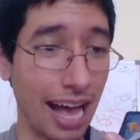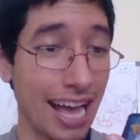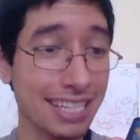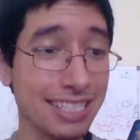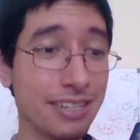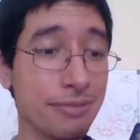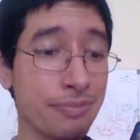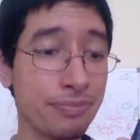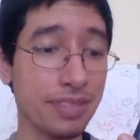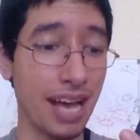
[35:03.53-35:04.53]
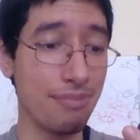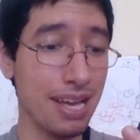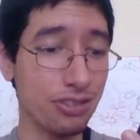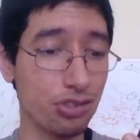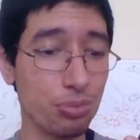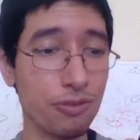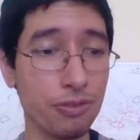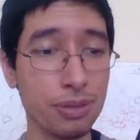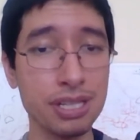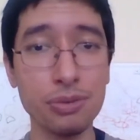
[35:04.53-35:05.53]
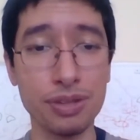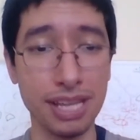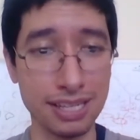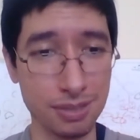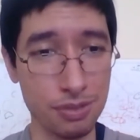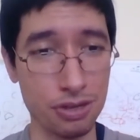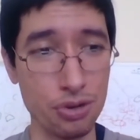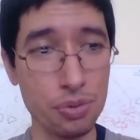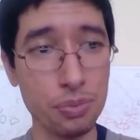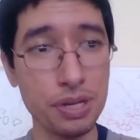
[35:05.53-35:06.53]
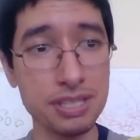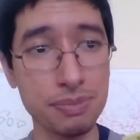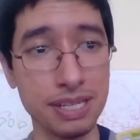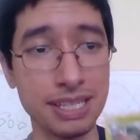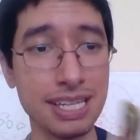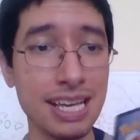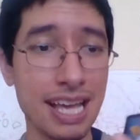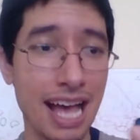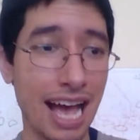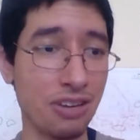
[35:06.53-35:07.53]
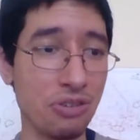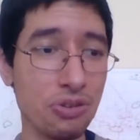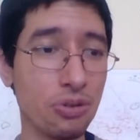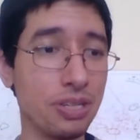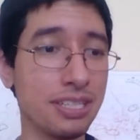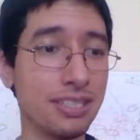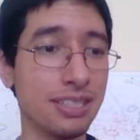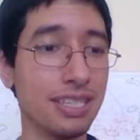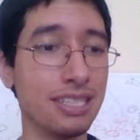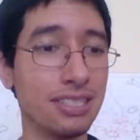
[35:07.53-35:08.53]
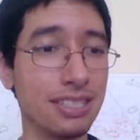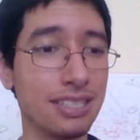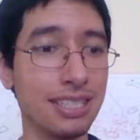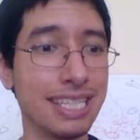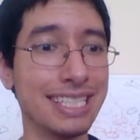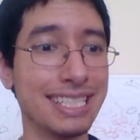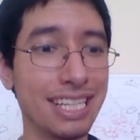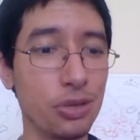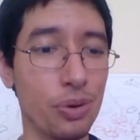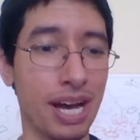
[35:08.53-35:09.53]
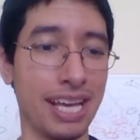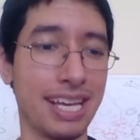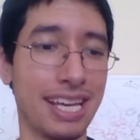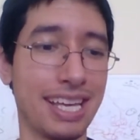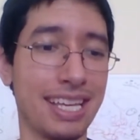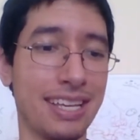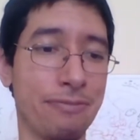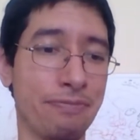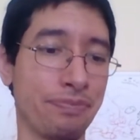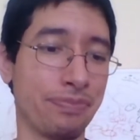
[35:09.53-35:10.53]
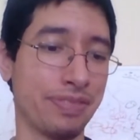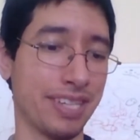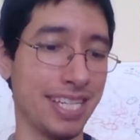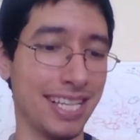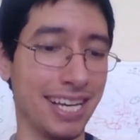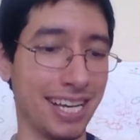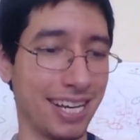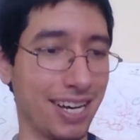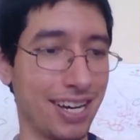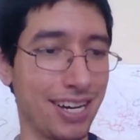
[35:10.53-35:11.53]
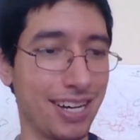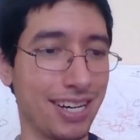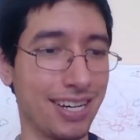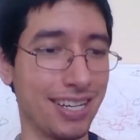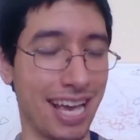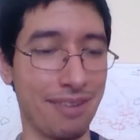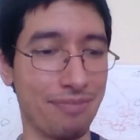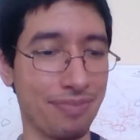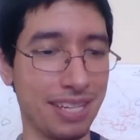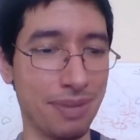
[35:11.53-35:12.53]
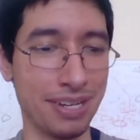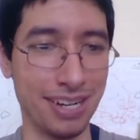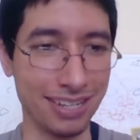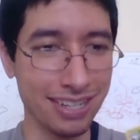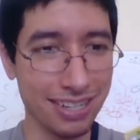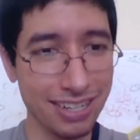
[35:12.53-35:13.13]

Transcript: actually I'm not super familiar with like some of the newer ones, but I do know Decidueye is like, yeah, he's my dog.